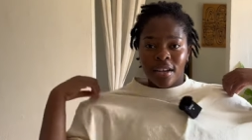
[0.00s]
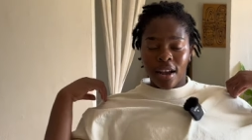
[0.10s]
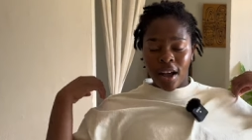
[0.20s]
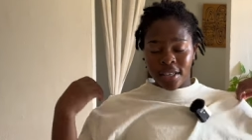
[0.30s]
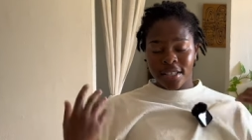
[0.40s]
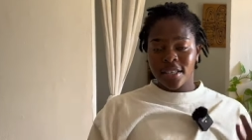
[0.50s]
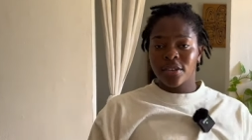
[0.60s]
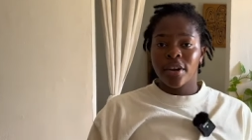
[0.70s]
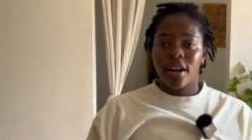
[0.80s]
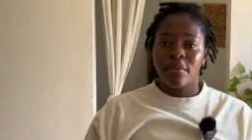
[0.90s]
honestly a
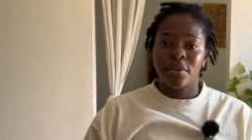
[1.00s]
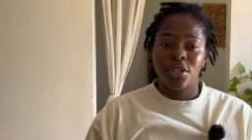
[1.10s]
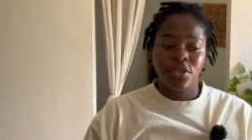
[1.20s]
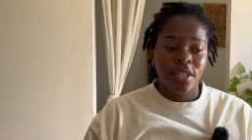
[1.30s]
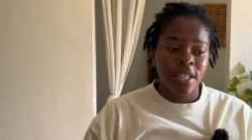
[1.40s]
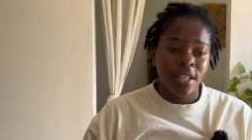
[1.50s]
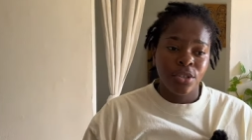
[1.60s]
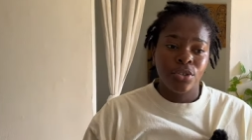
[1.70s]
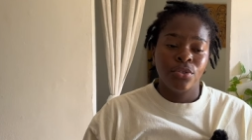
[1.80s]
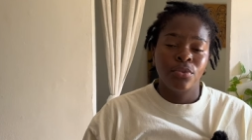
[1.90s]
great opportunity
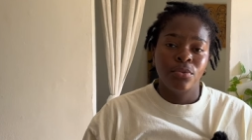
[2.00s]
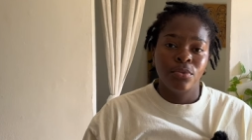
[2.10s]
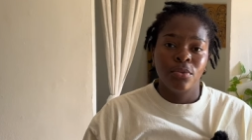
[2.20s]
to